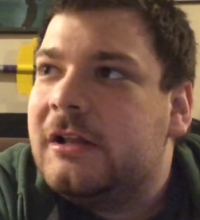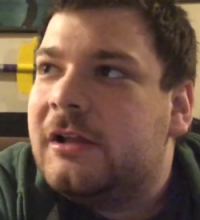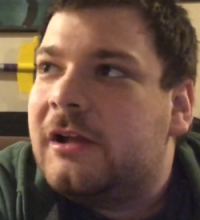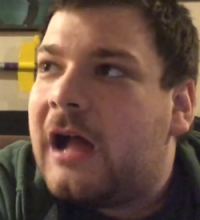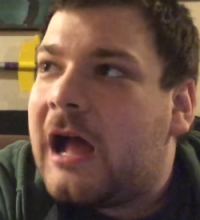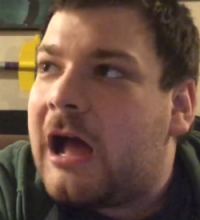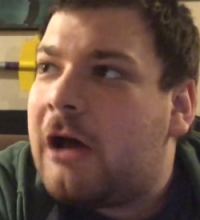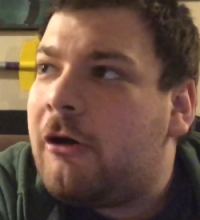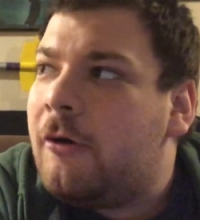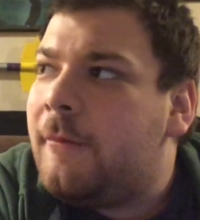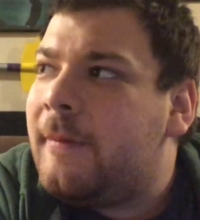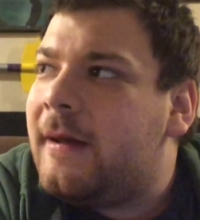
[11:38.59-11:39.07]

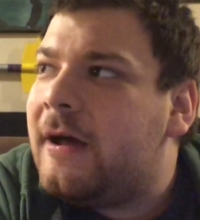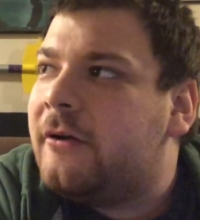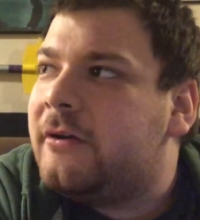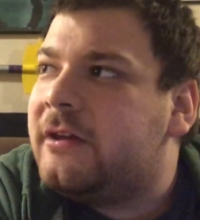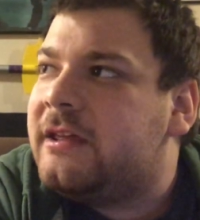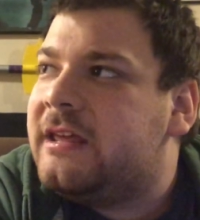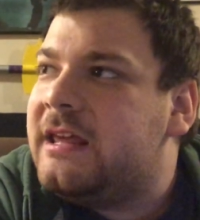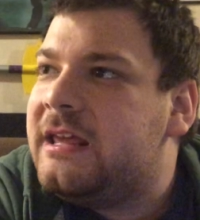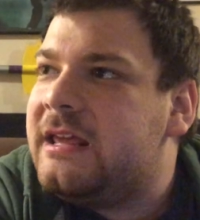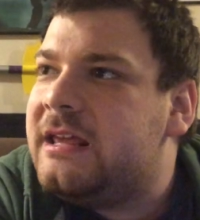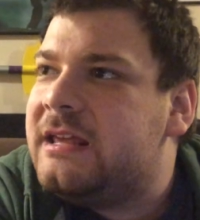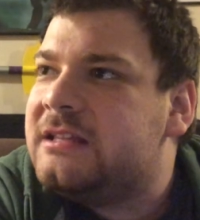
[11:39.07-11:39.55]
How about
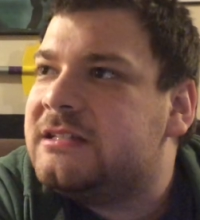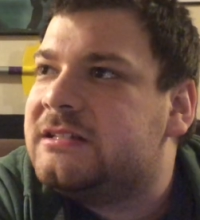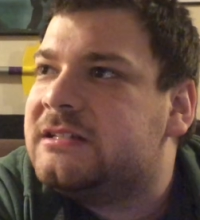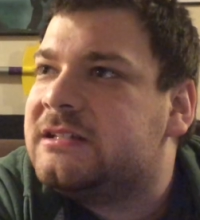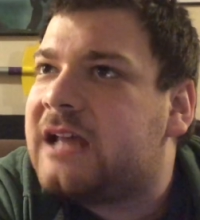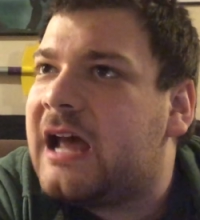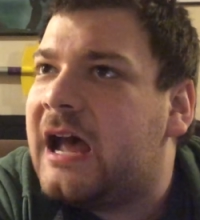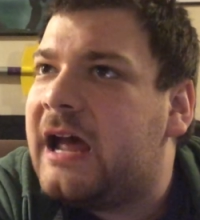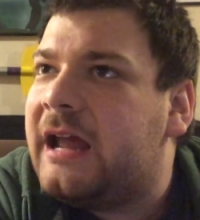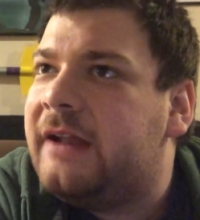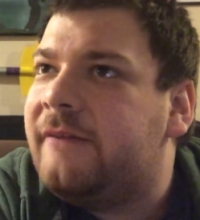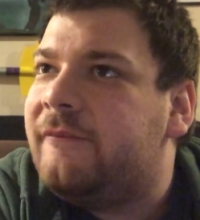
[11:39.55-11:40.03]
he's
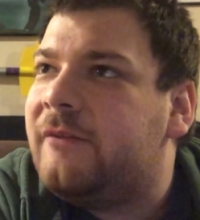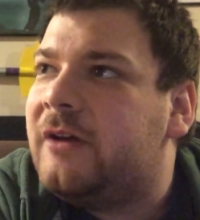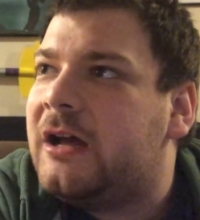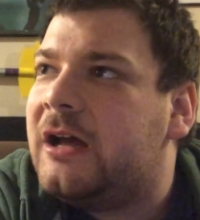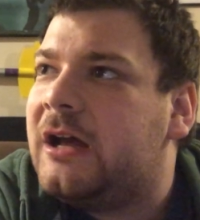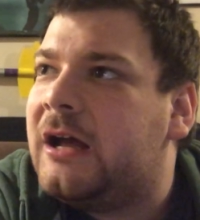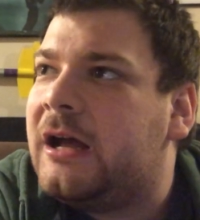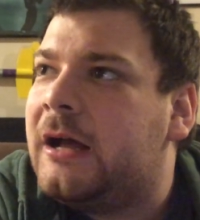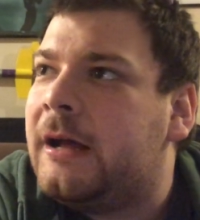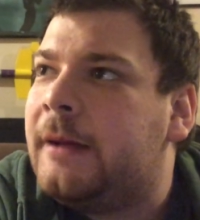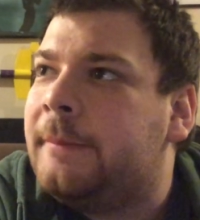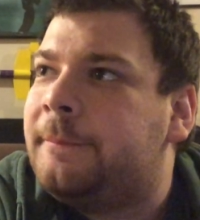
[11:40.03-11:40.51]
kind of
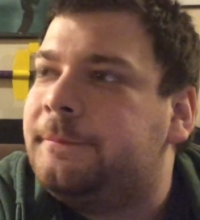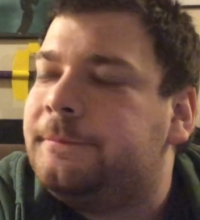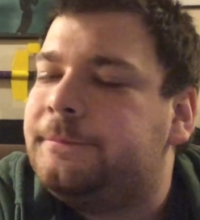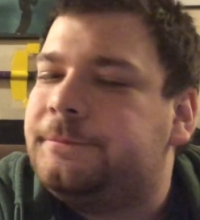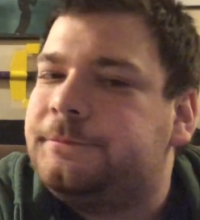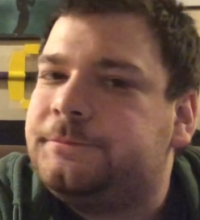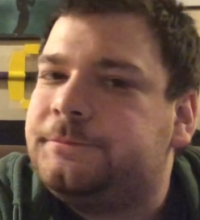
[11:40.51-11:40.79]
a...